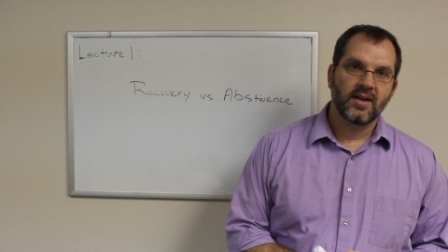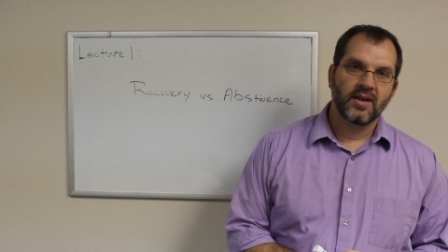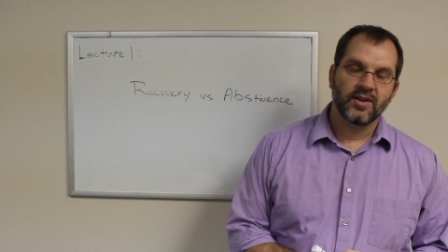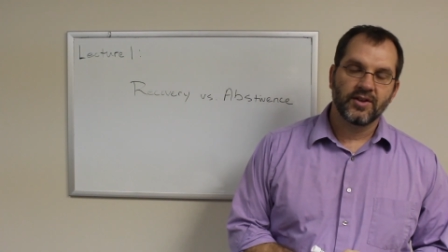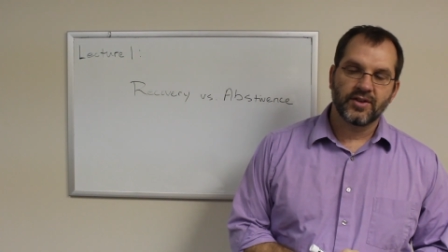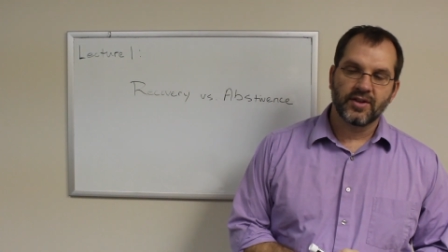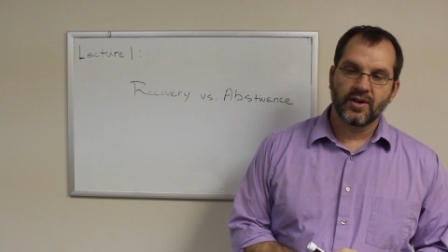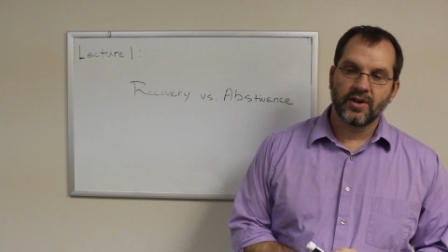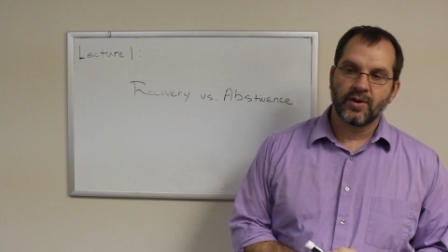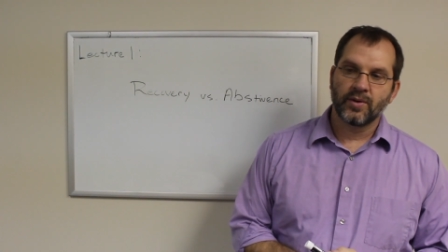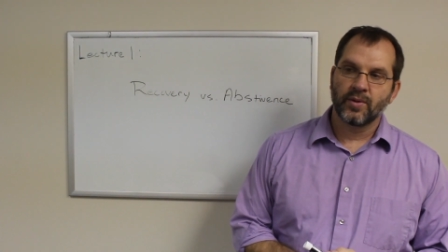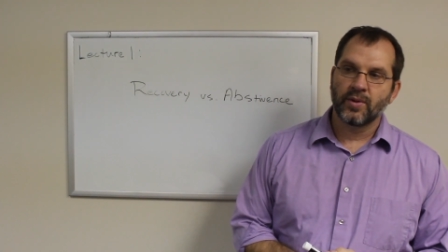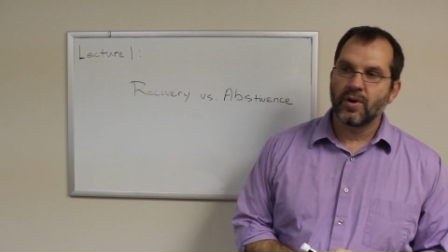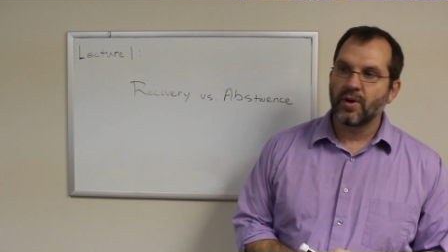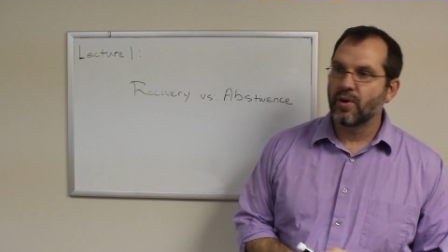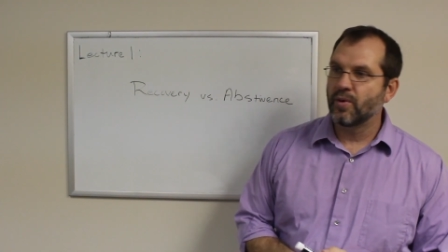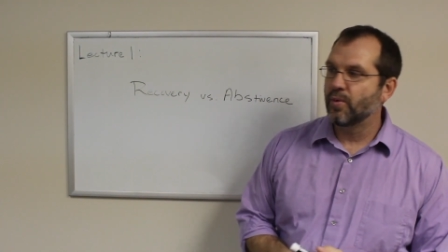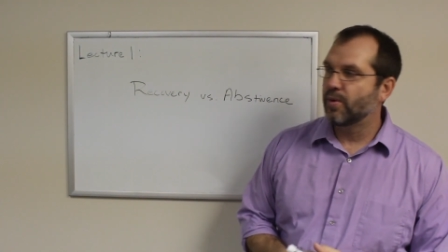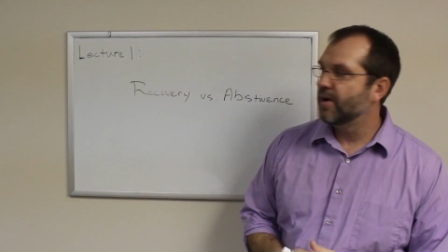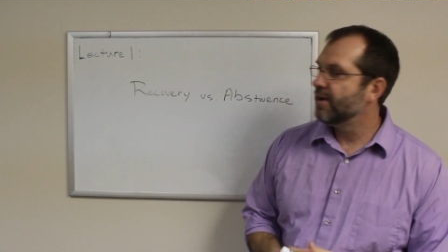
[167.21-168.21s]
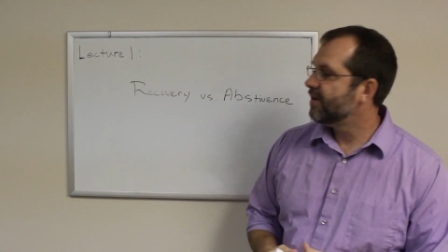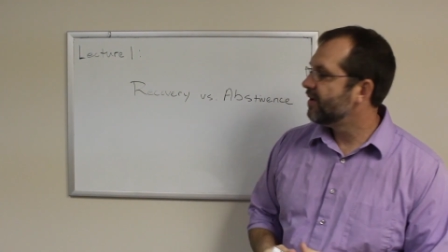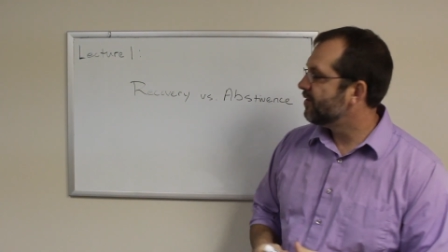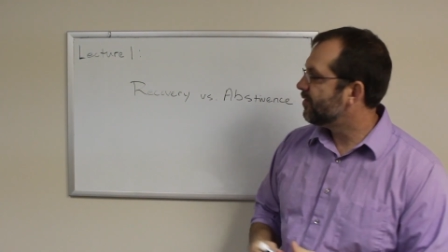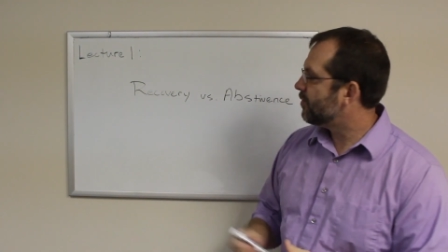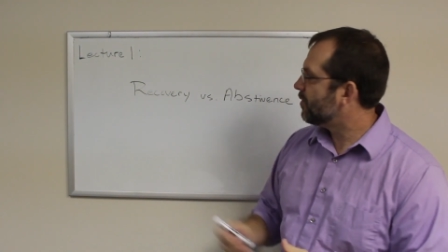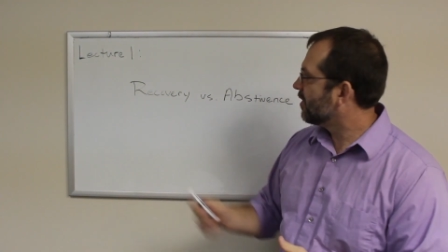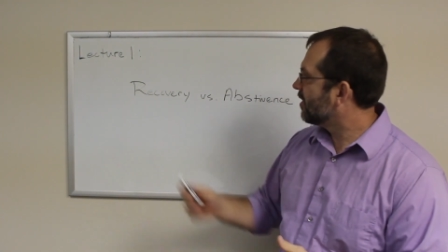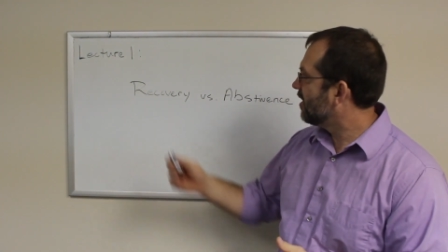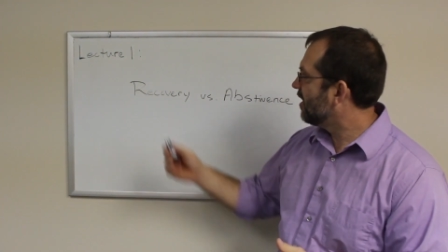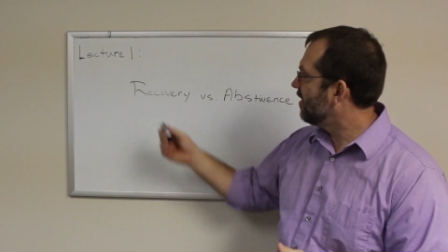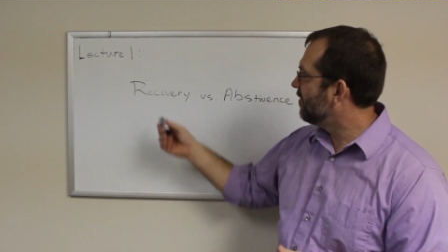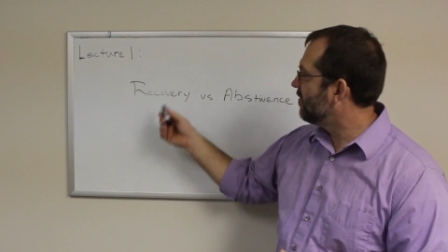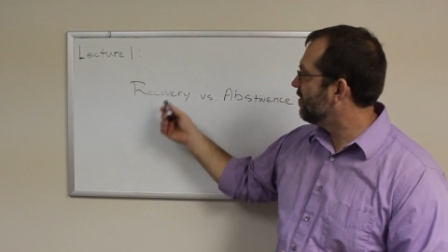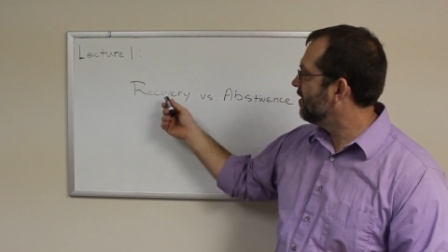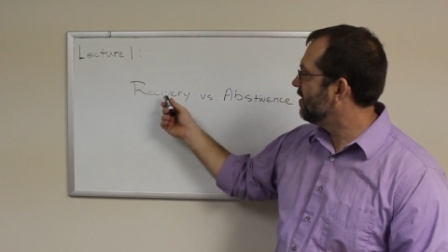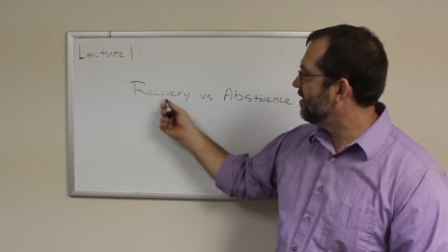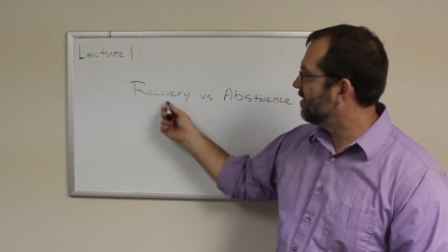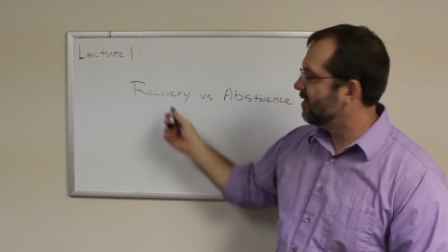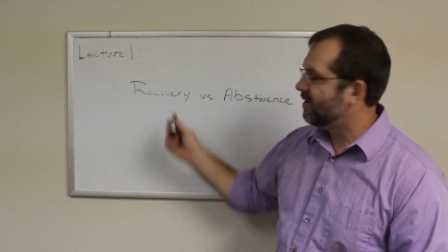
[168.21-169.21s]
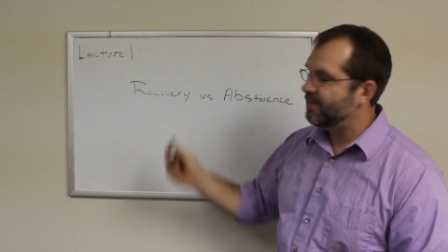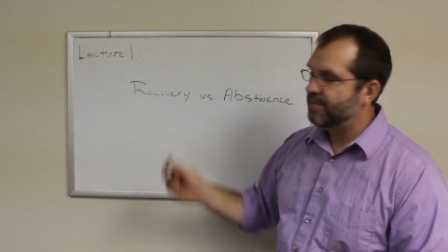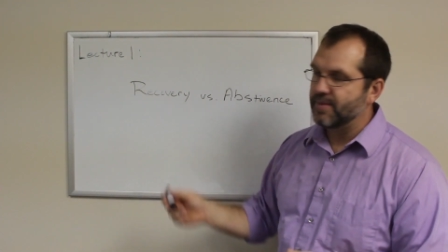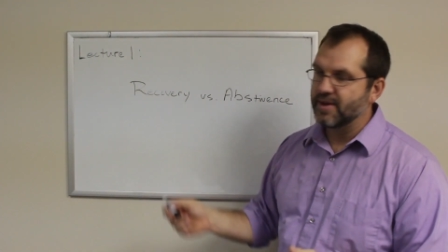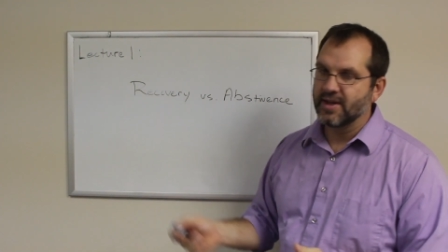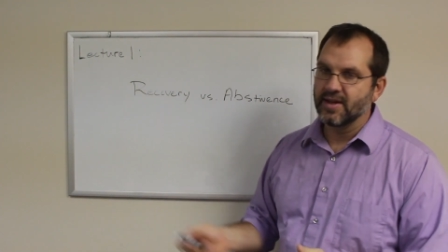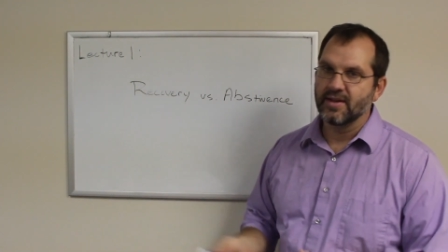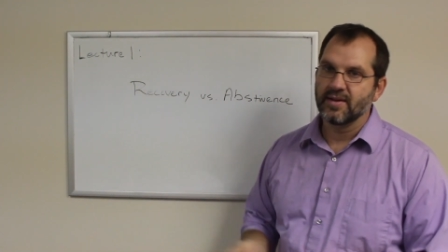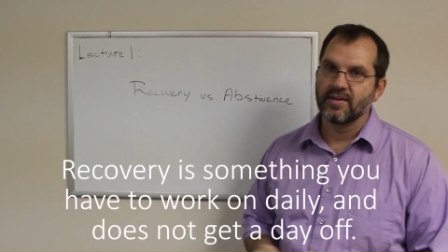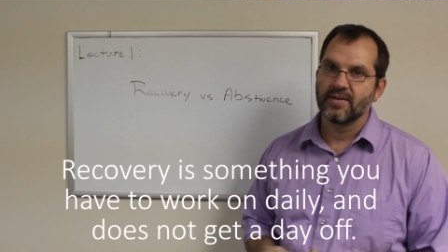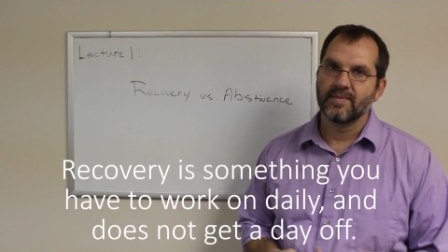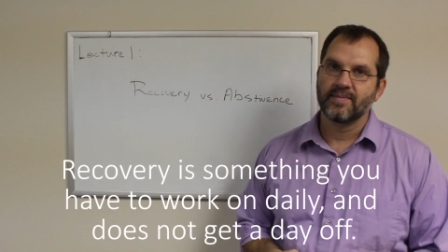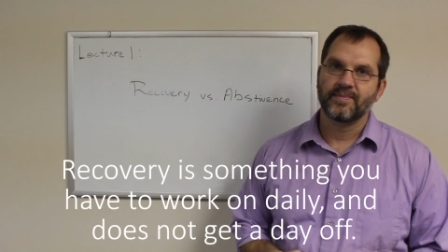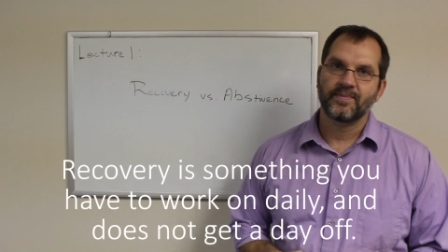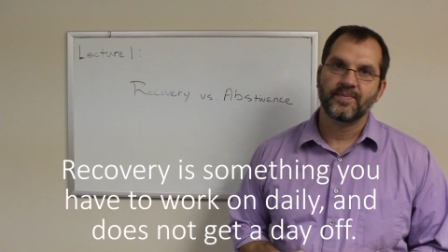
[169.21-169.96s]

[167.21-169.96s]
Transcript: And so what does recovery then mean?